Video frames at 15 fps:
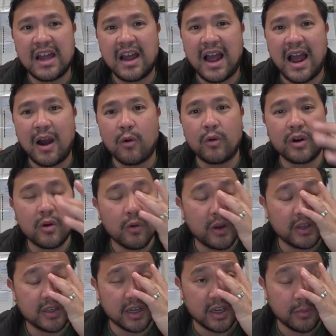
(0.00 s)
How we're going
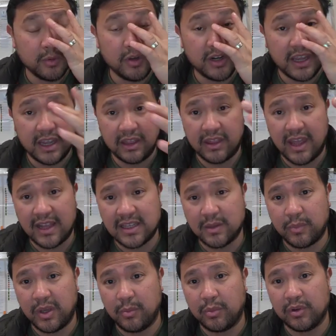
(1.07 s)
to communicate that to
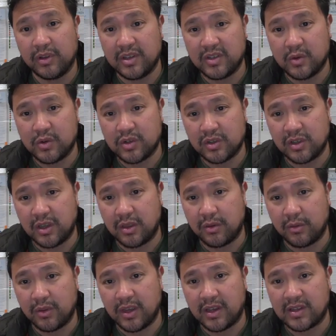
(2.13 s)
people is usually
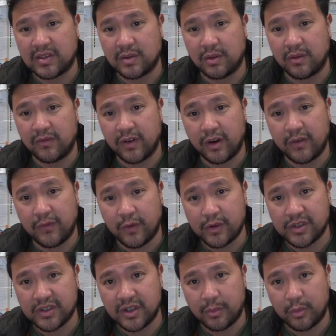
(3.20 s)
through this. So the very
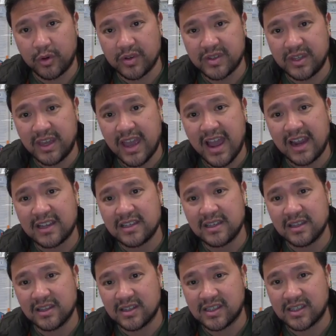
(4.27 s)
first number is the act,
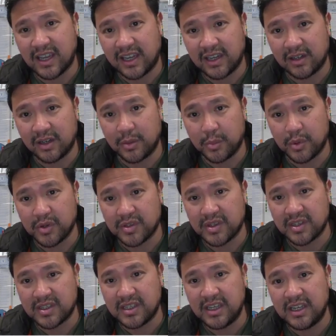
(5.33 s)
the second number is the
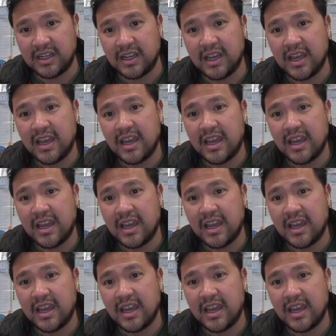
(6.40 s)
scene,